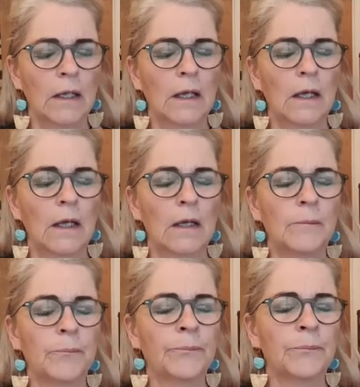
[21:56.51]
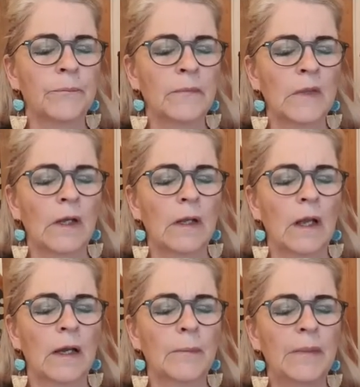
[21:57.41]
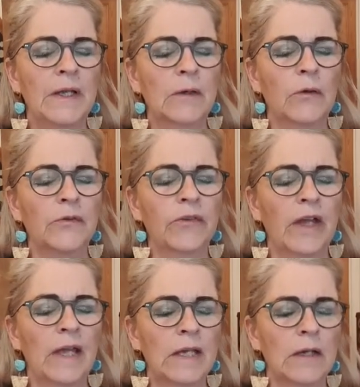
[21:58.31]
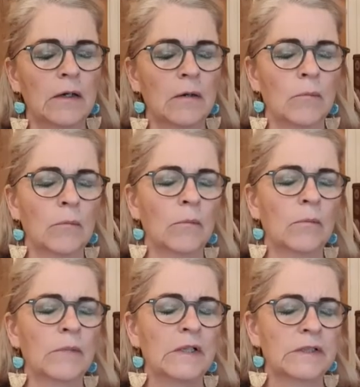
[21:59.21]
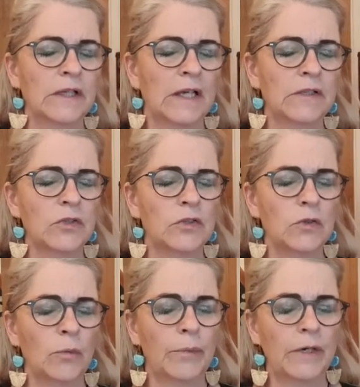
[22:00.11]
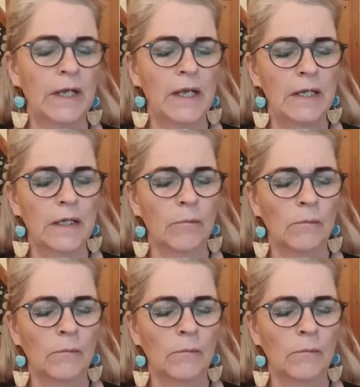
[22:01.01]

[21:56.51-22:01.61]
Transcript: a big container that catches your brain,